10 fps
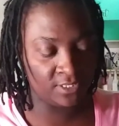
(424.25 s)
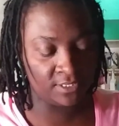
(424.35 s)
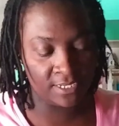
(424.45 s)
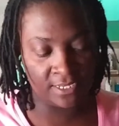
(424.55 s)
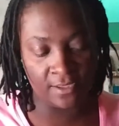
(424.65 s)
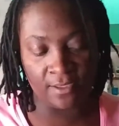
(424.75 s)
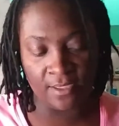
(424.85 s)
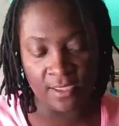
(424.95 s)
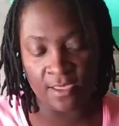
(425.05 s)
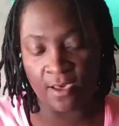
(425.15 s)
another
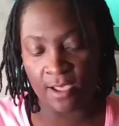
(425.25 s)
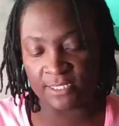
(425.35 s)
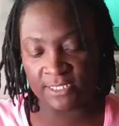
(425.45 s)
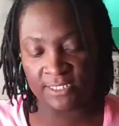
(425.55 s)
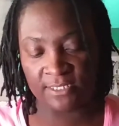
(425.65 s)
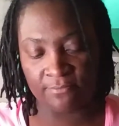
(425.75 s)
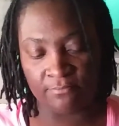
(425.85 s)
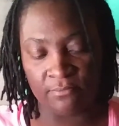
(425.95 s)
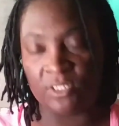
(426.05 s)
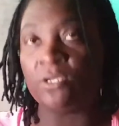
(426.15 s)
autism
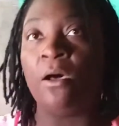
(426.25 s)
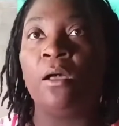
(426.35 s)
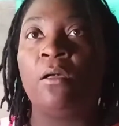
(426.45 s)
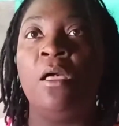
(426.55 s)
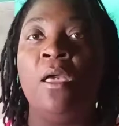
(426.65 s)
talk.